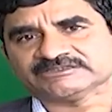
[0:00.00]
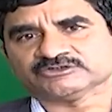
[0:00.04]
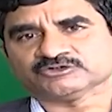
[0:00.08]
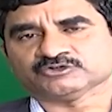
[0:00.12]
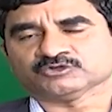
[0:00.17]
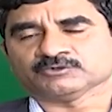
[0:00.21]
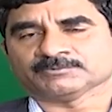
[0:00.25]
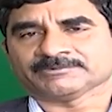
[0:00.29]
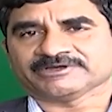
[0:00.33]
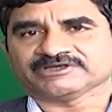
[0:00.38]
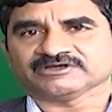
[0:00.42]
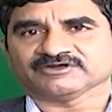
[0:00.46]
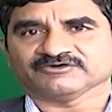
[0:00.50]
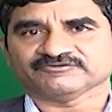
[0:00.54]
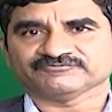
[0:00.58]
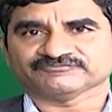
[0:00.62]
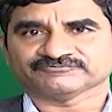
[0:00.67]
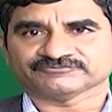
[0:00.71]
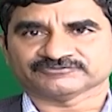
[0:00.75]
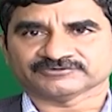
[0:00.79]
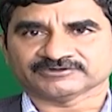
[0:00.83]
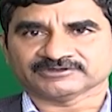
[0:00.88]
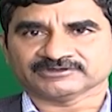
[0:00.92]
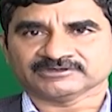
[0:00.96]
in the domain
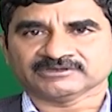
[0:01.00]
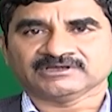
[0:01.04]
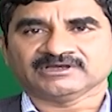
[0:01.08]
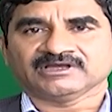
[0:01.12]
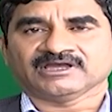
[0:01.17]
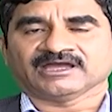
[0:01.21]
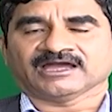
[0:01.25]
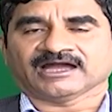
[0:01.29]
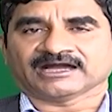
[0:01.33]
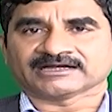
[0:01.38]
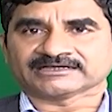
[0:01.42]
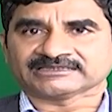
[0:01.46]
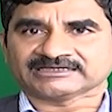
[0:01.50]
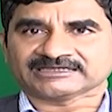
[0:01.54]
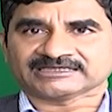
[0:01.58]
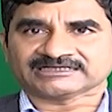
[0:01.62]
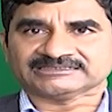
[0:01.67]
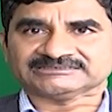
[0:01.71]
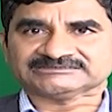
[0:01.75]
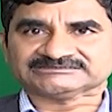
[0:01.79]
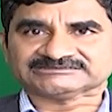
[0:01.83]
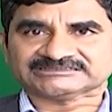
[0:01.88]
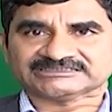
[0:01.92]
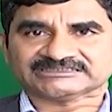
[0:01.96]
of uh,
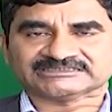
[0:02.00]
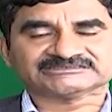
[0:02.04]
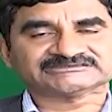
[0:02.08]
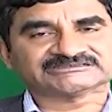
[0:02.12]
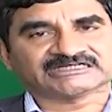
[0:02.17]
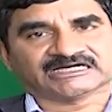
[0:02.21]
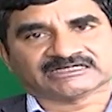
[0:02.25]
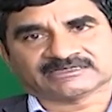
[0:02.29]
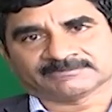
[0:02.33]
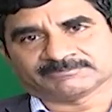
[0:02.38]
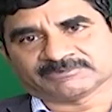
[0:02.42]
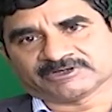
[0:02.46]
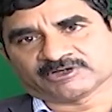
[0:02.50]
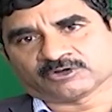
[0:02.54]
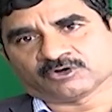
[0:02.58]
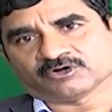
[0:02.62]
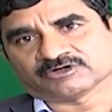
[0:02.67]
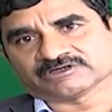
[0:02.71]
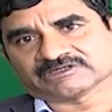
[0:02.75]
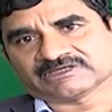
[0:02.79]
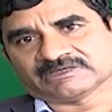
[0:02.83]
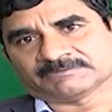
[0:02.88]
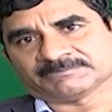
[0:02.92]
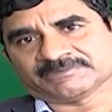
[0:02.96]
agriculture, startup
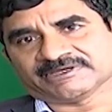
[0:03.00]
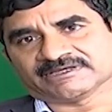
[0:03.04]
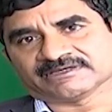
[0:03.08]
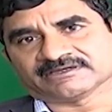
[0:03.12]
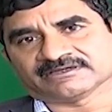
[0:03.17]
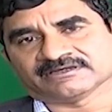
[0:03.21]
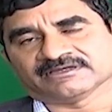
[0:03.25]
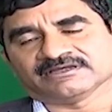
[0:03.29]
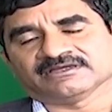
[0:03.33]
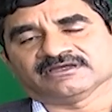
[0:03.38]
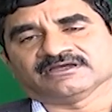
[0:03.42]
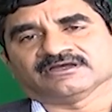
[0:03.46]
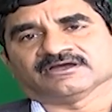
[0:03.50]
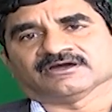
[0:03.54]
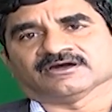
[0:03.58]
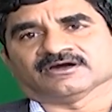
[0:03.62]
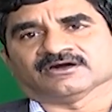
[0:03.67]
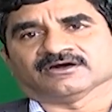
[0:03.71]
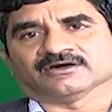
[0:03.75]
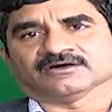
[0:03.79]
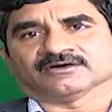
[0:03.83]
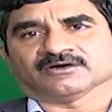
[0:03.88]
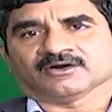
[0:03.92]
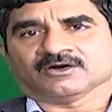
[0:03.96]
record keeping,
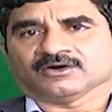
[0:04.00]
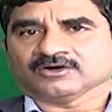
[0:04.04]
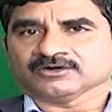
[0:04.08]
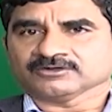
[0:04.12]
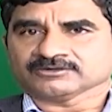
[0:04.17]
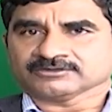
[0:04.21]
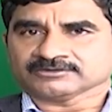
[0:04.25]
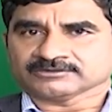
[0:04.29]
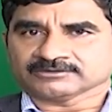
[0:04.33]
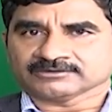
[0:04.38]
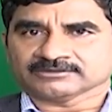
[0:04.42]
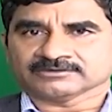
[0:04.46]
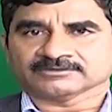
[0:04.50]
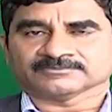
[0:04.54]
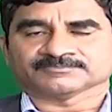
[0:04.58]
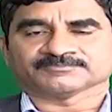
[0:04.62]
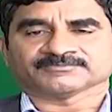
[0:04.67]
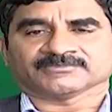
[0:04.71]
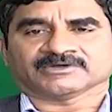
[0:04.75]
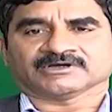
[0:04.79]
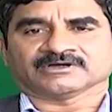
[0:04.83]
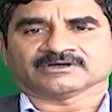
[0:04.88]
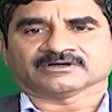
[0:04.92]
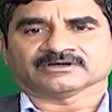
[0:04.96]
uh, or uh,
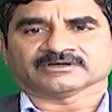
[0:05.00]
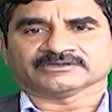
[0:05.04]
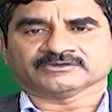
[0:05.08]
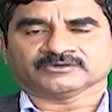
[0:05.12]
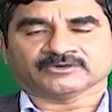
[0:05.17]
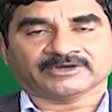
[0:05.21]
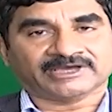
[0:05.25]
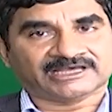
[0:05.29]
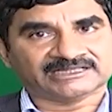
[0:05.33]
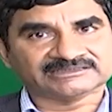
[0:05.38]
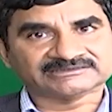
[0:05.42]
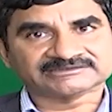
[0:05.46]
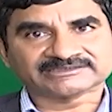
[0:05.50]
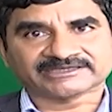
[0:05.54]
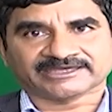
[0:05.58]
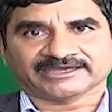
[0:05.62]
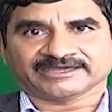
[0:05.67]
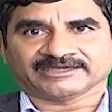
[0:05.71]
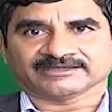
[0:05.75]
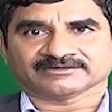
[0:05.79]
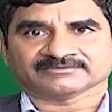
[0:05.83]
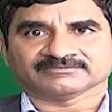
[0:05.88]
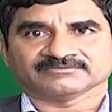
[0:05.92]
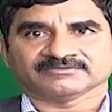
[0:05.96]
uh you know
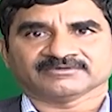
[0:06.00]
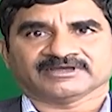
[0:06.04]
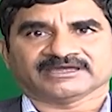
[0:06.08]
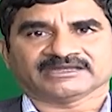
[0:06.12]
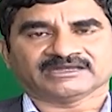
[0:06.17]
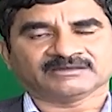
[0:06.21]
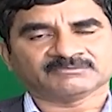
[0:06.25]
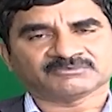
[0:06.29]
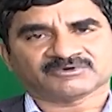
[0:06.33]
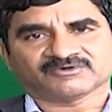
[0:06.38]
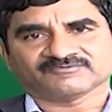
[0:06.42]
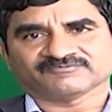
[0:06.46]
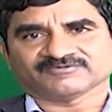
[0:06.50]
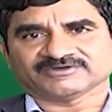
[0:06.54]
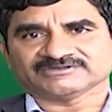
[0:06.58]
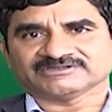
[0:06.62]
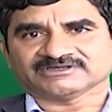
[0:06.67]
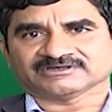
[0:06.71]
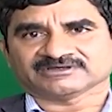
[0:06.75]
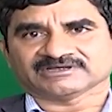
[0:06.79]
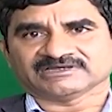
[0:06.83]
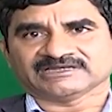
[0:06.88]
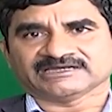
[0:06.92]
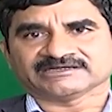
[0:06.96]
healthcare a number of
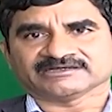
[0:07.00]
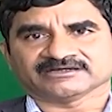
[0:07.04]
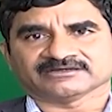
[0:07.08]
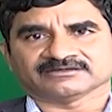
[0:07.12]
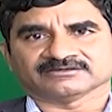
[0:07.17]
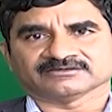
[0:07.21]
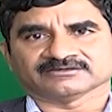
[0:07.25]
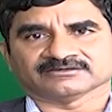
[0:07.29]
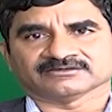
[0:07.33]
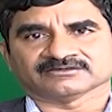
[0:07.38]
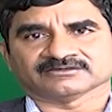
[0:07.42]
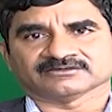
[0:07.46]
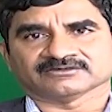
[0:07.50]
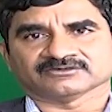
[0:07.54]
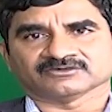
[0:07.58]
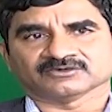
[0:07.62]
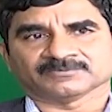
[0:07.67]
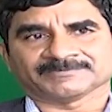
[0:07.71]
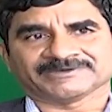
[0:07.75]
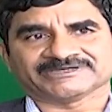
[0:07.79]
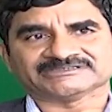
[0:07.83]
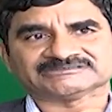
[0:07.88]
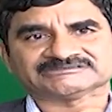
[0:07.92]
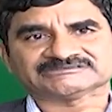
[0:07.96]
other related uh,
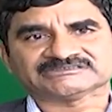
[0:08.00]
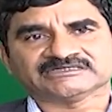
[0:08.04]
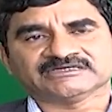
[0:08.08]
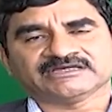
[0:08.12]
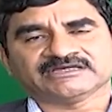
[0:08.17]
domains.